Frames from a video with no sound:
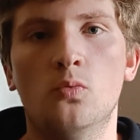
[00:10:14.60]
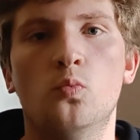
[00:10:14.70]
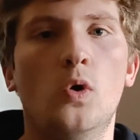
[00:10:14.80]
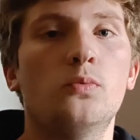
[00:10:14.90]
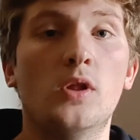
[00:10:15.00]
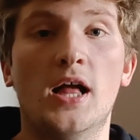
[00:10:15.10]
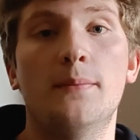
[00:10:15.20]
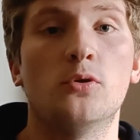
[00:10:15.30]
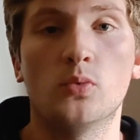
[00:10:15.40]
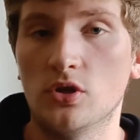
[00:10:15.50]
What will
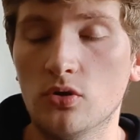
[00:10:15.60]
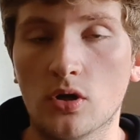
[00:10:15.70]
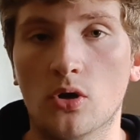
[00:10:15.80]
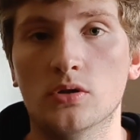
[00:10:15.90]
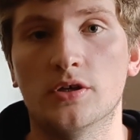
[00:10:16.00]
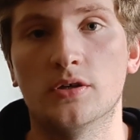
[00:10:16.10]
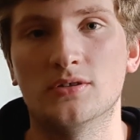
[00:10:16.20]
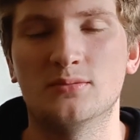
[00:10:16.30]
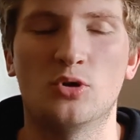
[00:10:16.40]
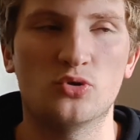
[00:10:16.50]
happen when you get older?
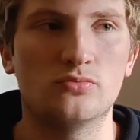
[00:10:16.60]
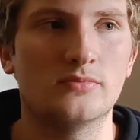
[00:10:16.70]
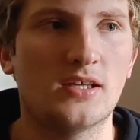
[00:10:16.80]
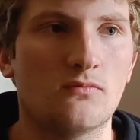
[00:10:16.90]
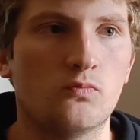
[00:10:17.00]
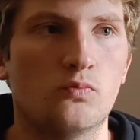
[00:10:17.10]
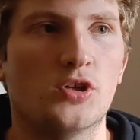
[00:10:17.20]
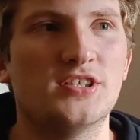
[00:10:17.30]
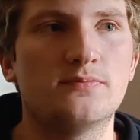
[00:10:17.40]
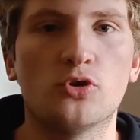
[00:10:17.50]
Well, like
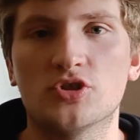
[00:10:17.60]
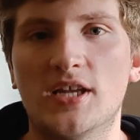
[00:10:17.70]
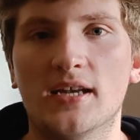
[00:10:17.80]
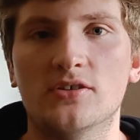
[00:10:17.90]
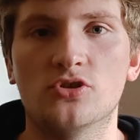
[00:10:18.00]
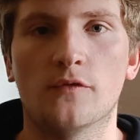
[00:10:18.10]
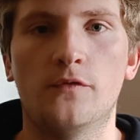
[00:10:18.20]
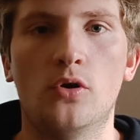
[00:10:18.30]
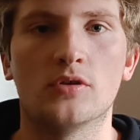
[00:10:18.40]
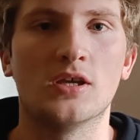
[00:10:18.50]
what is most likely to
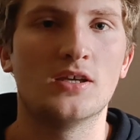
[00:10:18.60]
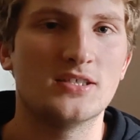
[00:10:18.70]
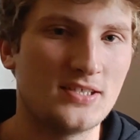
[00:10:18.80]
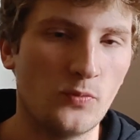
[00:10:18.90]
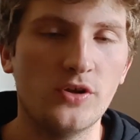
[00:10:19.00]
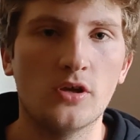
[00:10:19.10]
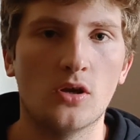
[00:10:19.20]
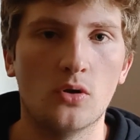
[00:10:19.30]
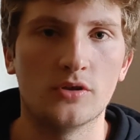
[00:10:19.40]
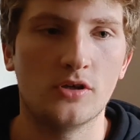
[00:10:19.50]
unfold is that when you
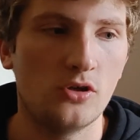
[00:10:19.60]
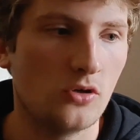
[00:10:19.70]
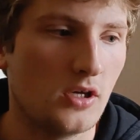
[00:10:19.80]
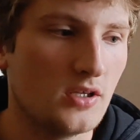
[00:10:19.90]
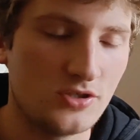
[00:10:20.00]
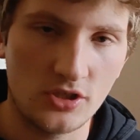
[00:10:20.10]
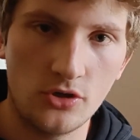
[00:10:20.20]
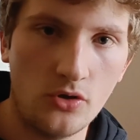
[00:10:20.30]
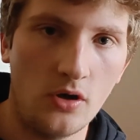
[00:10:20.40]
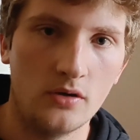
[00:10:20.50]
get older, you're
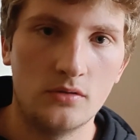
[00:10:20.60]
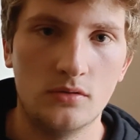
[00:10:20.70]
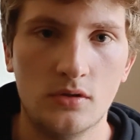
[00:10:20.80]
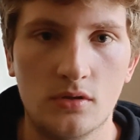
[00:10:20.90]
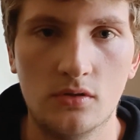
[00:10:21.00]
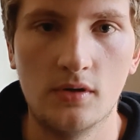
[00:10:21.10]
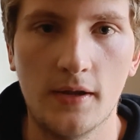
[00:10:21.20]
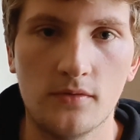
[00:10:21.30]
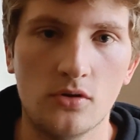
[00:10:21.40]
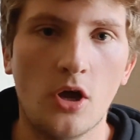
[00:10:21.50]
insecure,
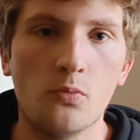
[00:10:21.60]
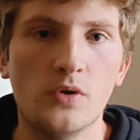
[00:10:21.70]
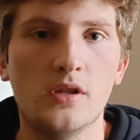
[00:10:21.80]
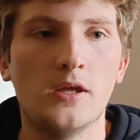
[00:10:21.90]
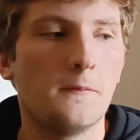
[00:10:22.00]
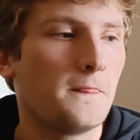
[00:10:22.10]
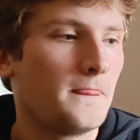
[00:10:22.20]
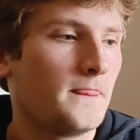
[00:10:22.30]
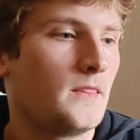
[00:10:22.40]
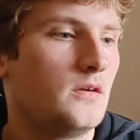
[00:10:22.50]
right? You're not really
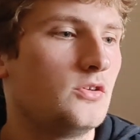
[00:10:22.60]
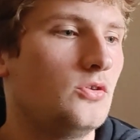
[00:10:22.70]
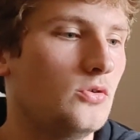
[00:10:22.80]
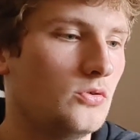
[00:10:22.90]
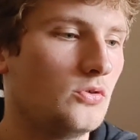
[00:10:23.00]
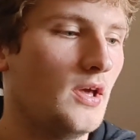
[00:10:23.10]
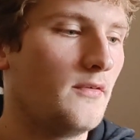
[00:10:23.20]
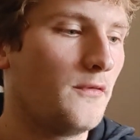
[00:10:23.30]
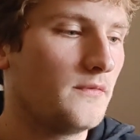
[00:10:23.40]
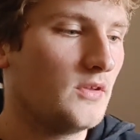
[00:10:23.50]
you
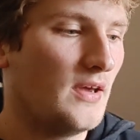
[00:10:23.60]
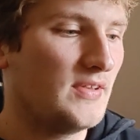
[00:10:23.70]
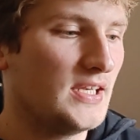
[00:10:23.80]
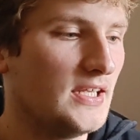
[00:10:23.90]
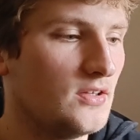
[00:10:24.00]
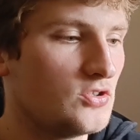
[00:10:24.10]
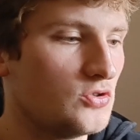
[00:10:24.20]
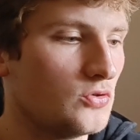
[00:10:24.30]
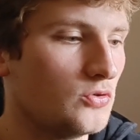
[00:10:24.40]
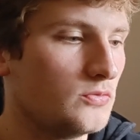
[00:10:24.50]
have a need
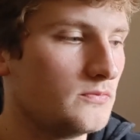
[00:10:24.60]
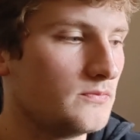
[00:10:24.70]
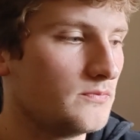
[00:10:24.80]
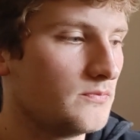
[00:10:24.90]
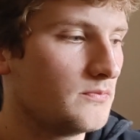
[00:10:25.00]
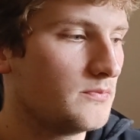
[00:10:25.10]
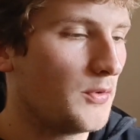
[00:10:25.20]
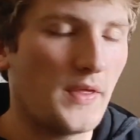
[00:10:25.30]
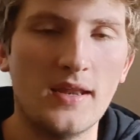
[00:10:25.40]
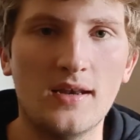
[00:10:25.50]
to
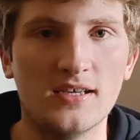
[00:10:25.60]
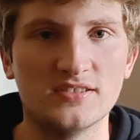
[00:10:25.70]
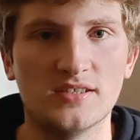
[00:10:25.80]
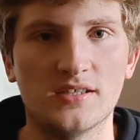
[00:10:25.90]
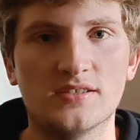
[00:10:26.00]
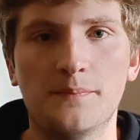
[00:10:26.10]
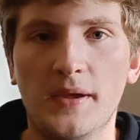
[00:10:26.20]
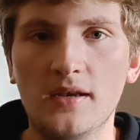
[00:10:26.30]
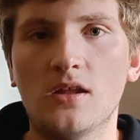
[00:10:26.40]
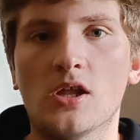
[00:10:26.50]
both analyze things
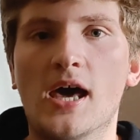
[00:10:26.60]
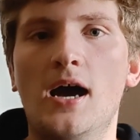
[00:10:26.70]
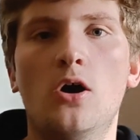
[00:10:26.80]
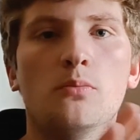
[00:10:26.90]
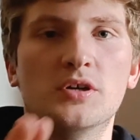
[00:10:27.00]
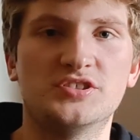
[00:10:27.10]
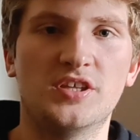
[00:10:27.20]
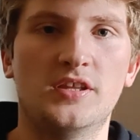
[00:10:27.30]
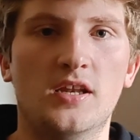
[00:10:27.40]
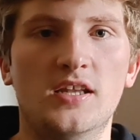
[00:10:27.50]
depending on how much
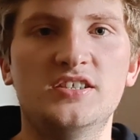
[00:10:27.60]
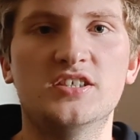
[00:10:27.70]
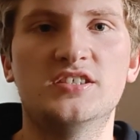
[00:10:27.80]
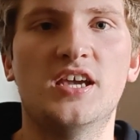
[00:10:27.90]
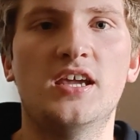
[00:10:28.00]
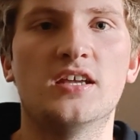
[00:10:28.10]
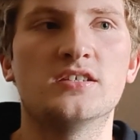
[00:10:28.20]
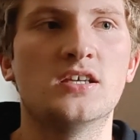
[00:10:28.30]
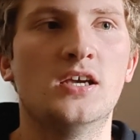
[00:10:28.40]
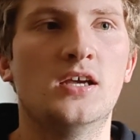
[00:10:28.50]
they did. Let's just say
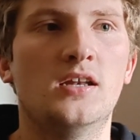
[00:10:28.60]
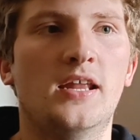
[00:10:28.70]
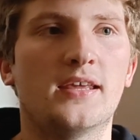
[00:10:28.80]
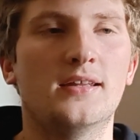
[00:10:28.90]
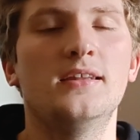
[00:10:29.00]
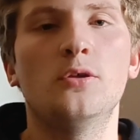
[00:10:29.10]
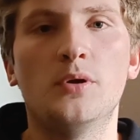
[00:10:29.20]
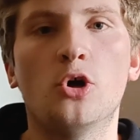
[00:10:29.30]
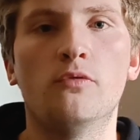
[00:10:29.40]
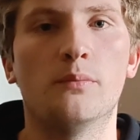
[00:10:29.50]
it's like a little
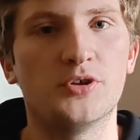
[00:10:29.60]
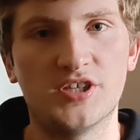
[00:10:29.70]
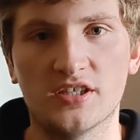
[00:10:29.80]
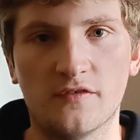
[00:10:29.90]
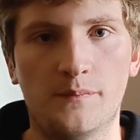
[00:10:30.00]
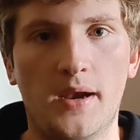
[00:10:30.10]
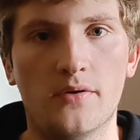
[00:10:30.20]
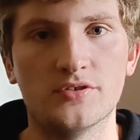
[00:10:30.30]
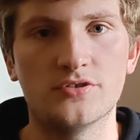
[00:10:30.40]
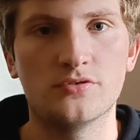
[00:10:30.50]
bit overprotective
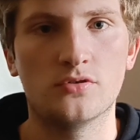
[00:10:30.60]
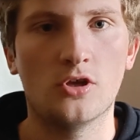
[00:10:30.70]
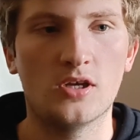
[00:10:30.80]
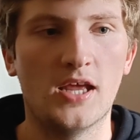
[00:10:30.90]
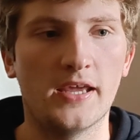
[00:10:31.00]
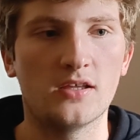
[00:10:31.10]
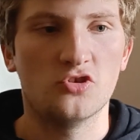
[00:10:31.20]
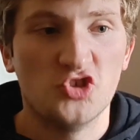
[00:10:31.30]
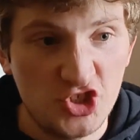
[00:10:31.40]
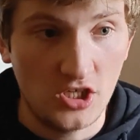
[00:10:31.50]
parents, not like
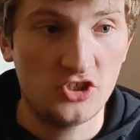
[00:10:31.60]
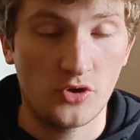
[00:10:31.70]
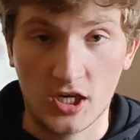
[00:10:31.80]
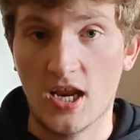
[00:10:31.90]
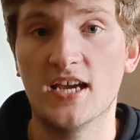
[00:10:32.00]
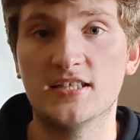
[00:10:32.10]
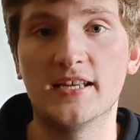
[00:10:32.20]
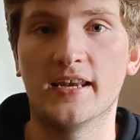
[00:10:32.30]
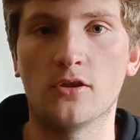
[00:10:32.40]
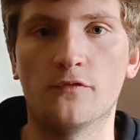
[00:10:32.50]
sheltering and
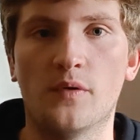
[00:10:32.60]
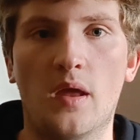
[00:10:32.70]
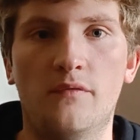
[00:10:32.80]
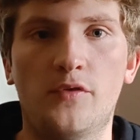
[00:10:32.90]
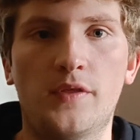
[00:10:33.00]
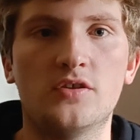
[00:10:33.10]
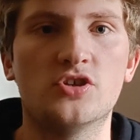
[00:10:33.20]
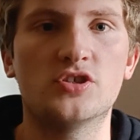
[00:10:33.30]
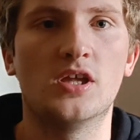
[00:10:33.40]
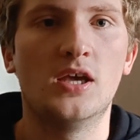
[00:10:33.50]
isolating you from everything,
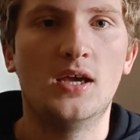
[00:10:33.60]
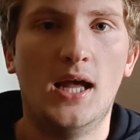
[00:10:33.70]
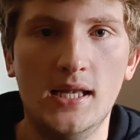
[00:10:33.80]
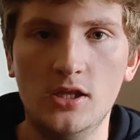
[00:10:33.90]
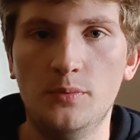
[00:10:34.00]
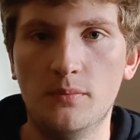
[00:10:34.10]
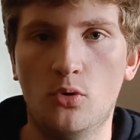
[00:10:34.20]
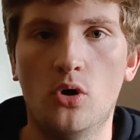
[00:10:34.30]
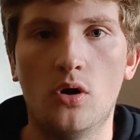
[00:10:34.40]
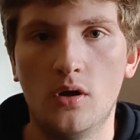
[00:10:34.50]
just a little bit
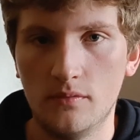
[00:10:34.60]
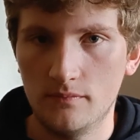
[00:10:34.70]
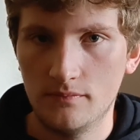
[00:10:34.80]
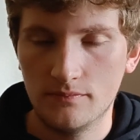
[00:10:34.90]
more